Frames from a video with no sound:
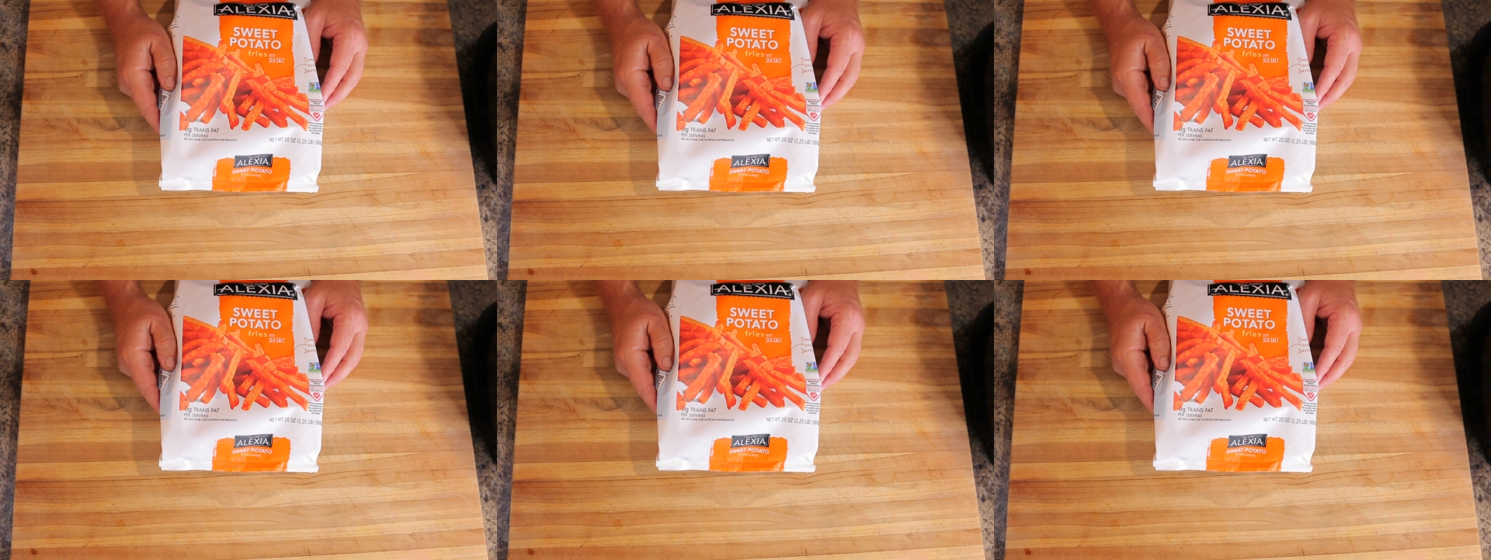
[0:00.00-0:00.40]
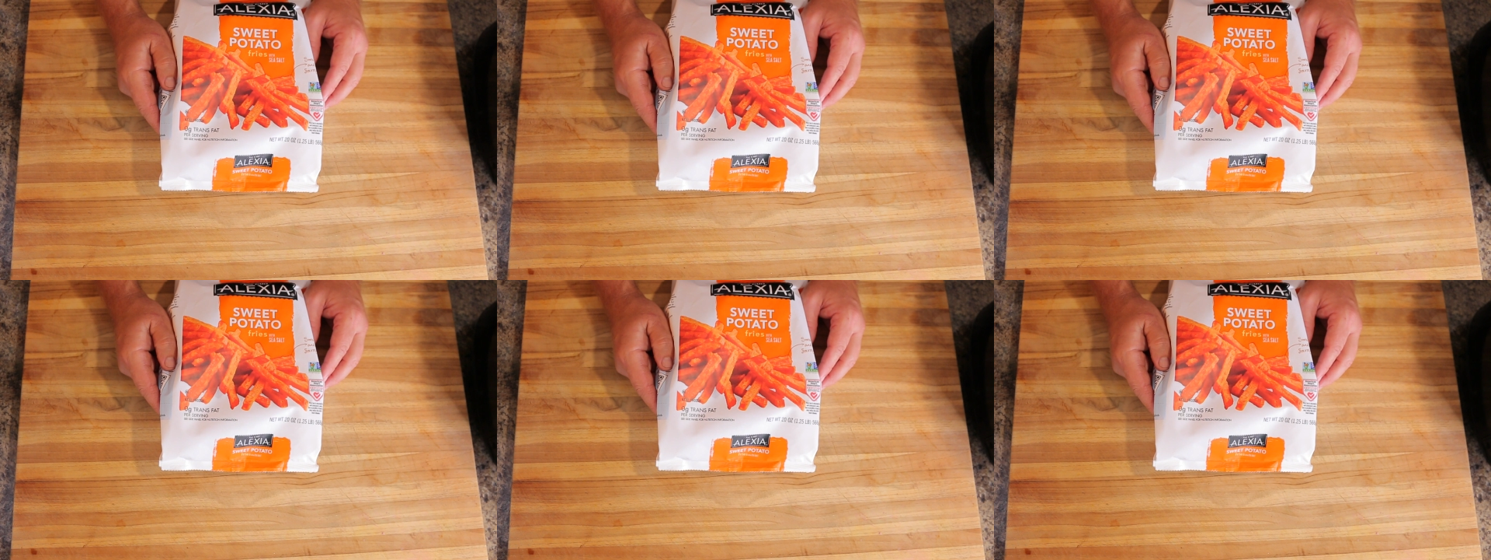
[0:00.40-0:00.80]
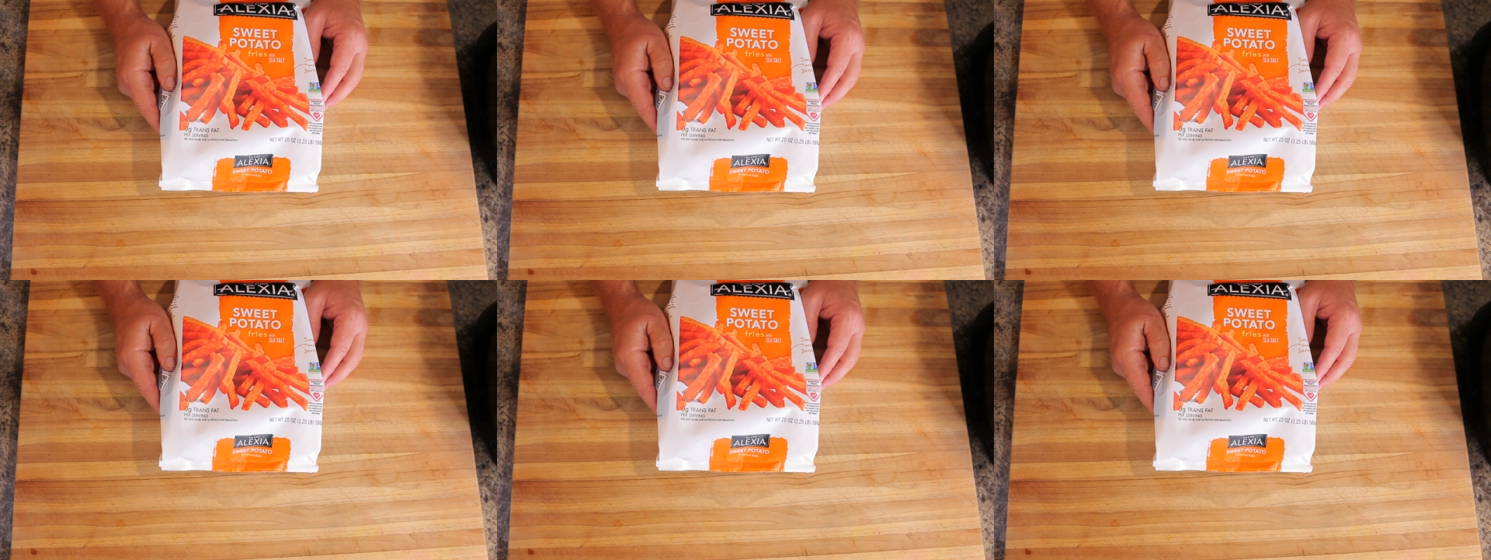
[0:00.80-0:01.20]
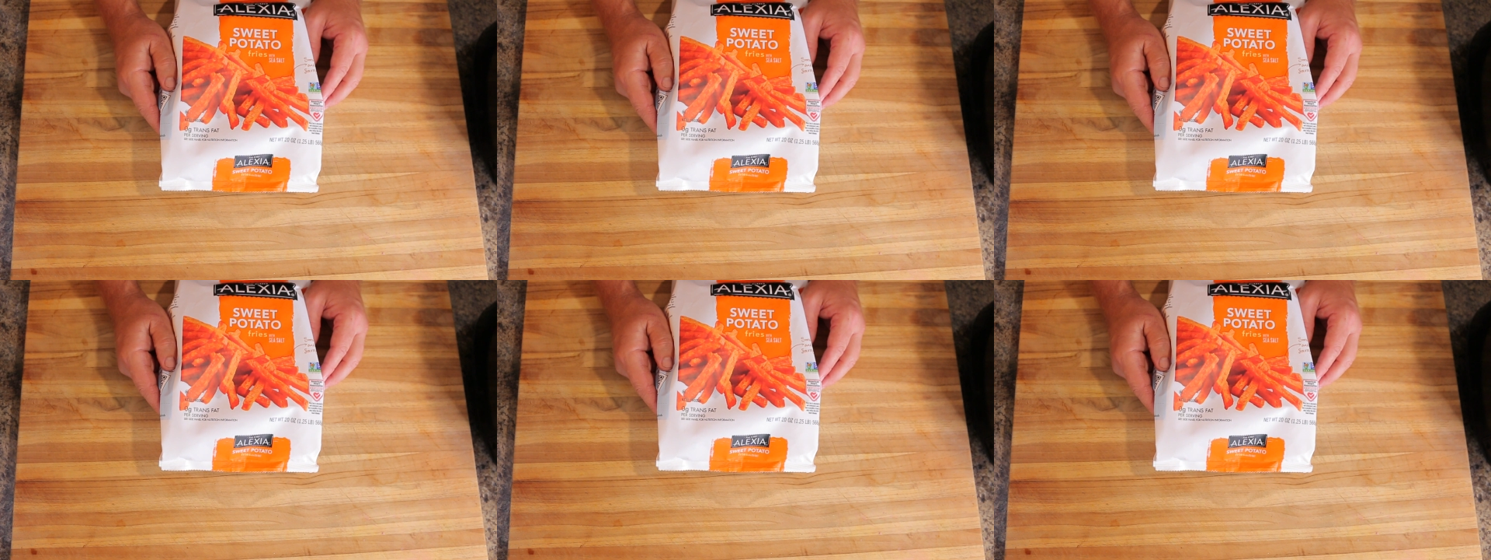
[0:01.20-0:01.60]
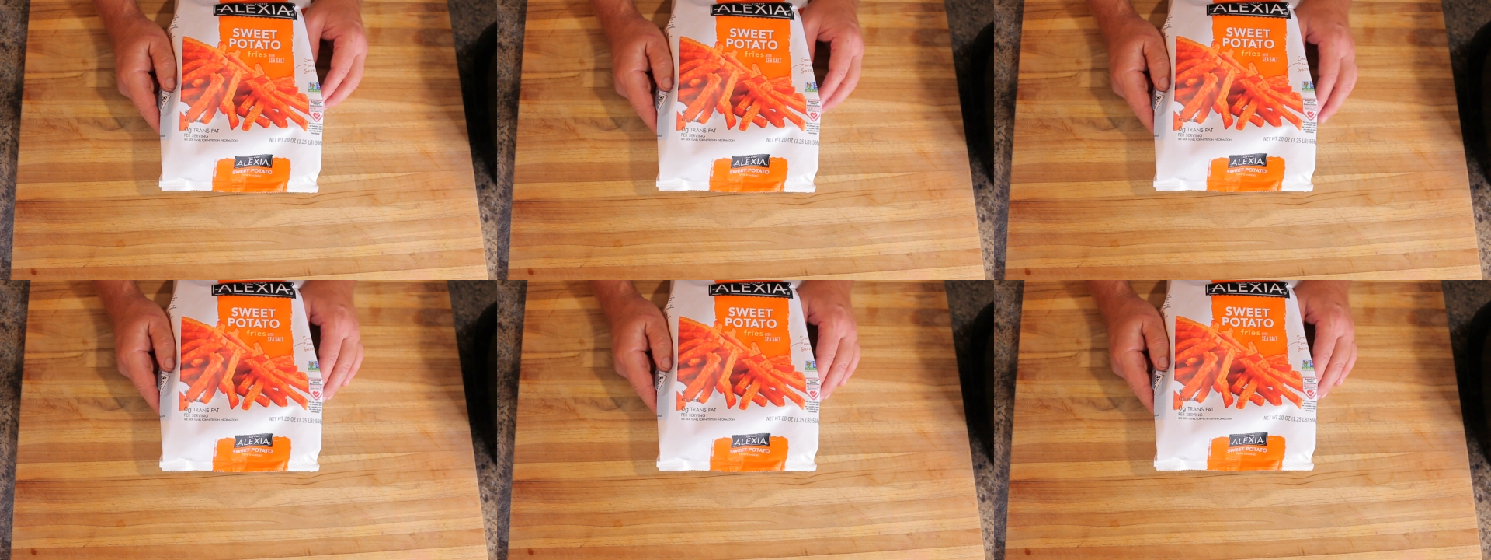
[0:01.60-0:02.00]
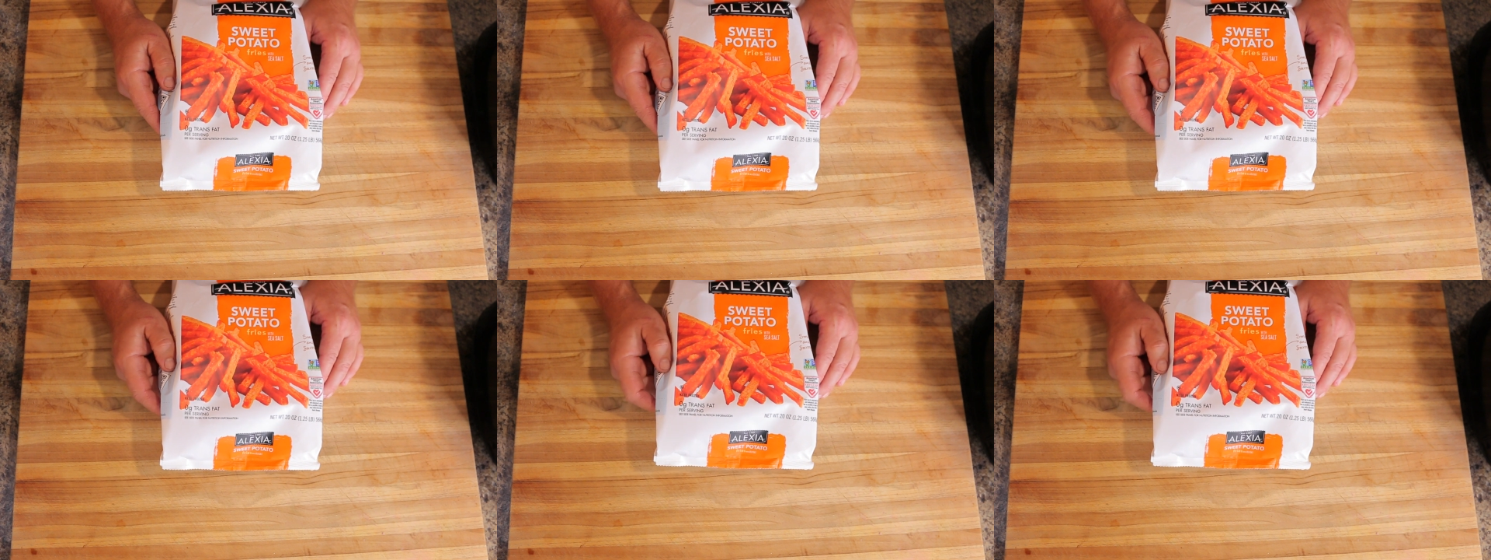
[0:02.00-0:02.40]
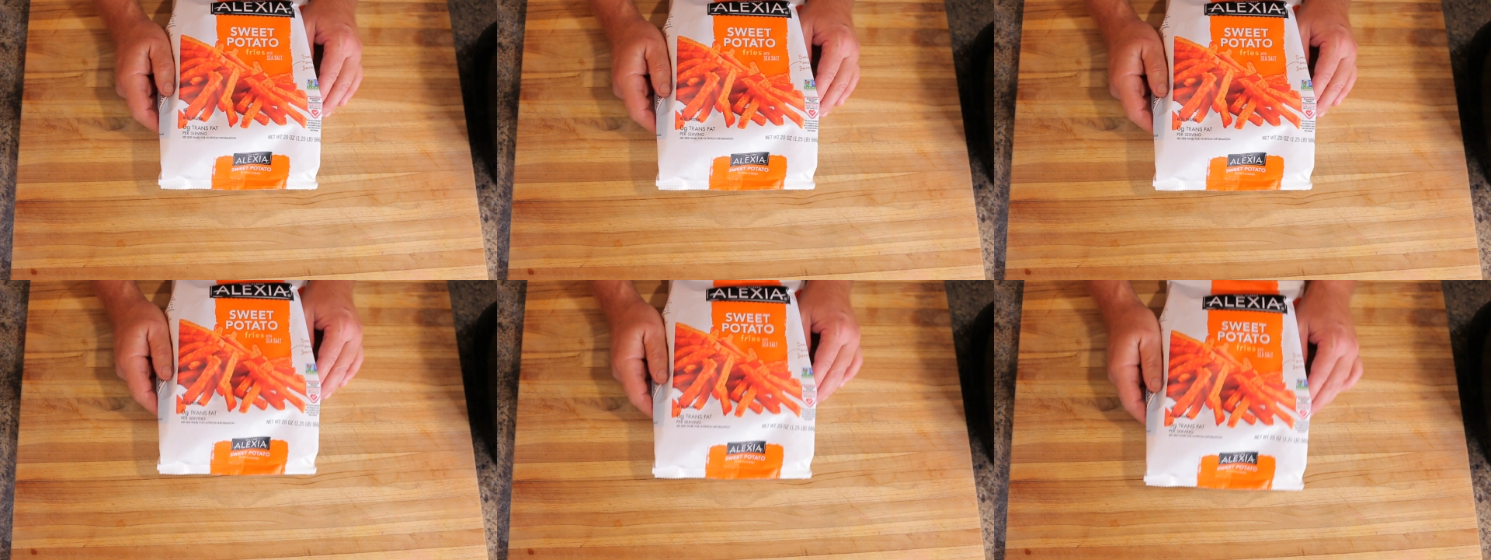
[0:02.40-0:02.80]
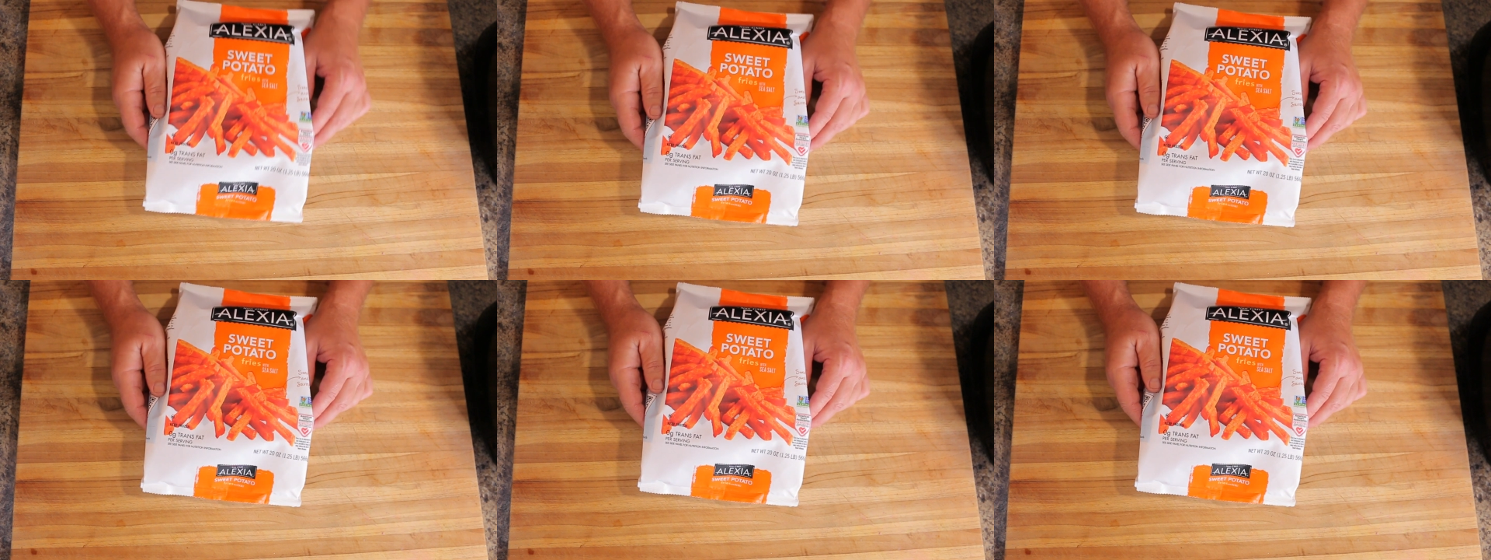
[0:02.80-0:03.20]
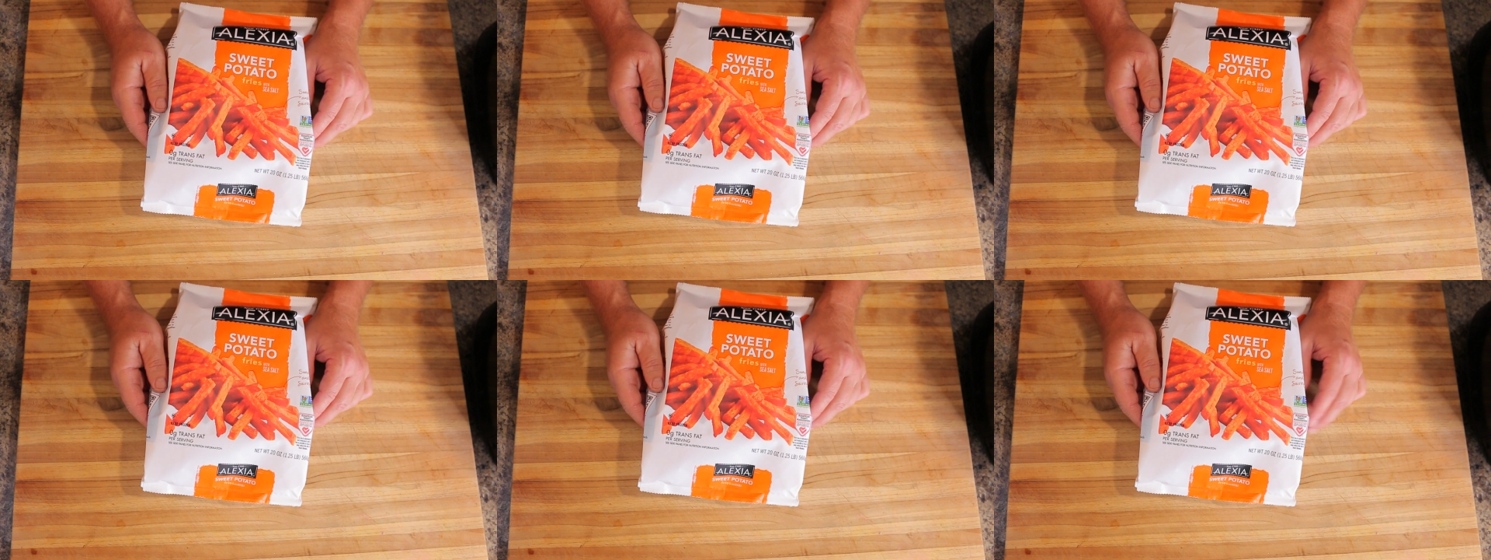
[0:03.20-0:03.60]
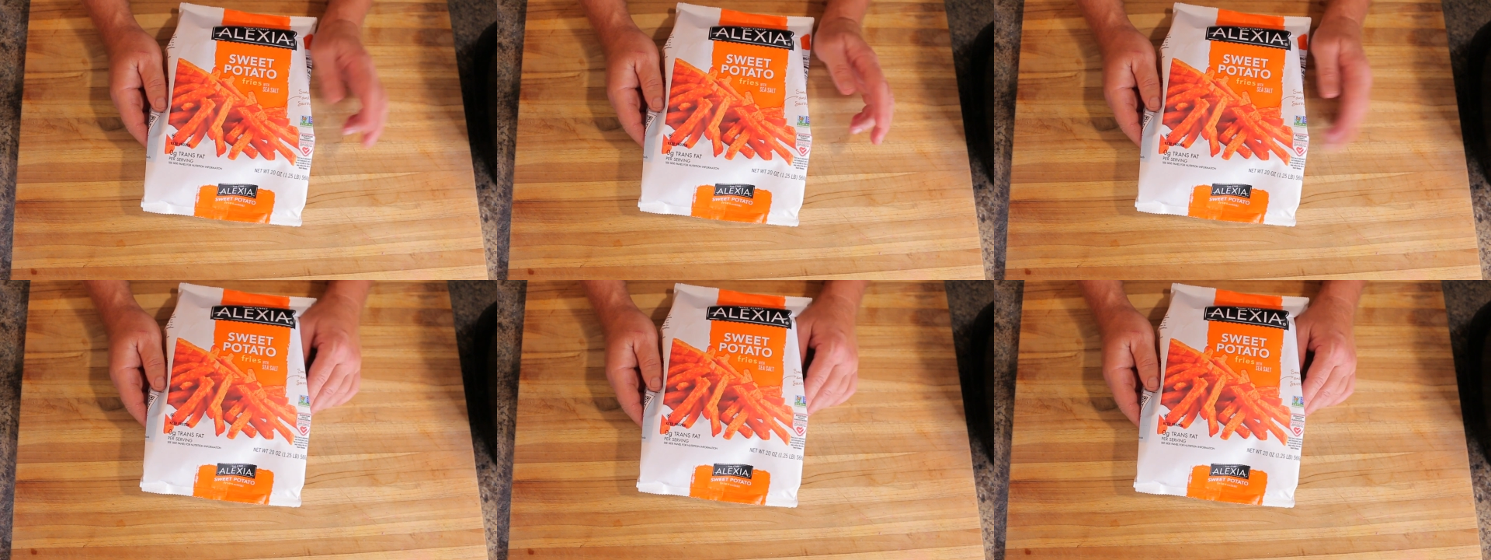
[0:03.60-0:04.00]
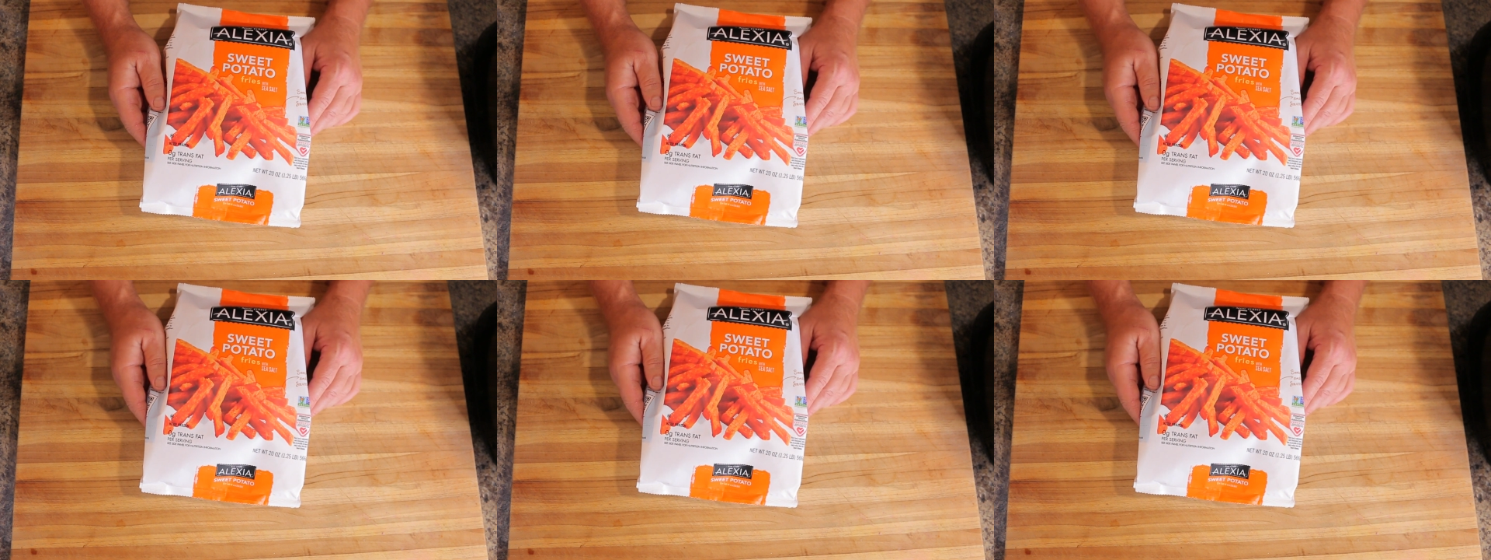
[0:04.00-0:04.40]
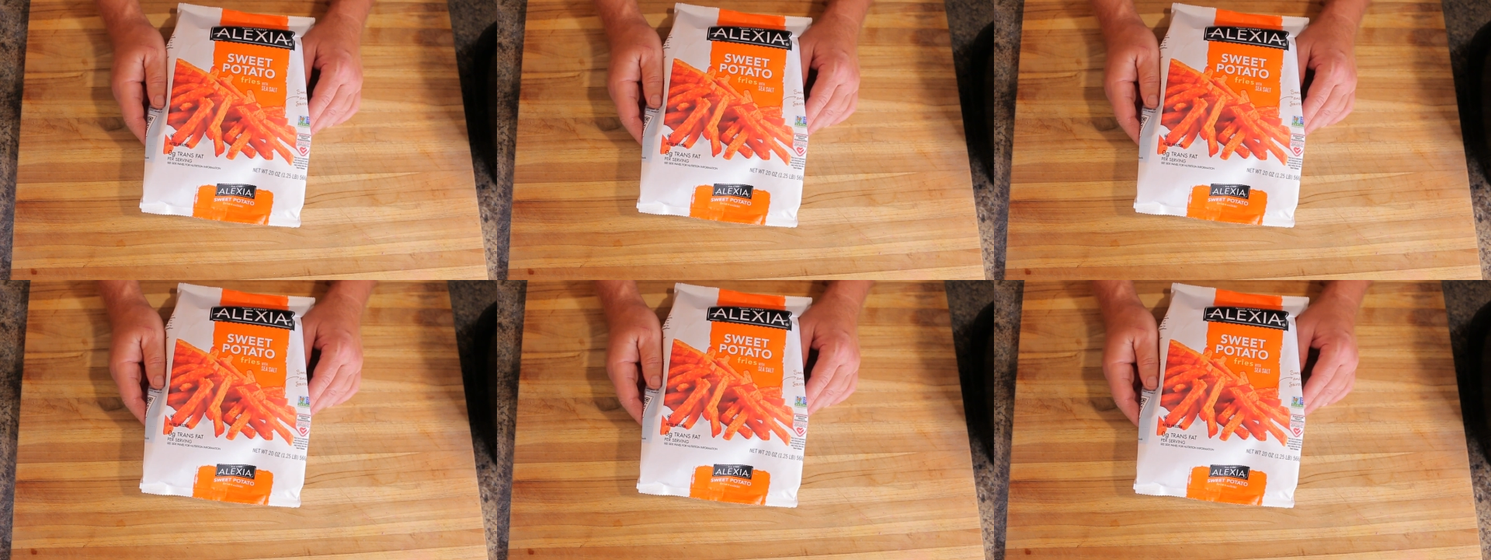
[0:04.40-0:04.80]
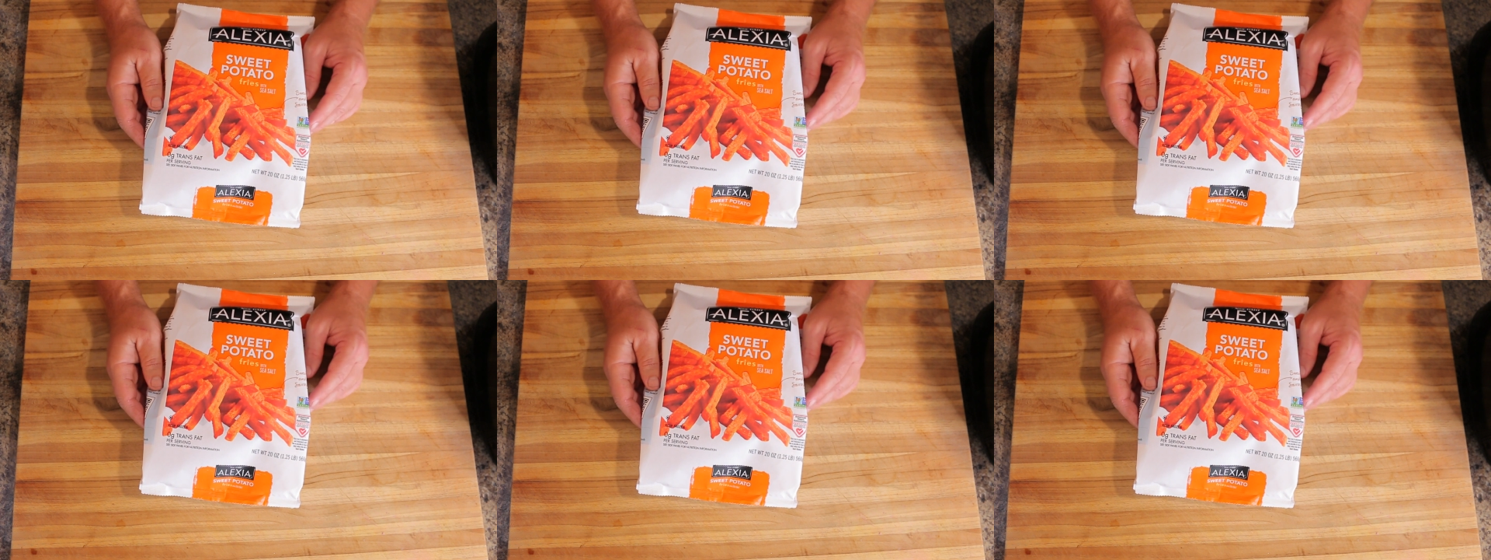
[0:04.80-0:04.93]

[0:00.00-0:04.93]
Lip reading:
[unreadable: no face in view]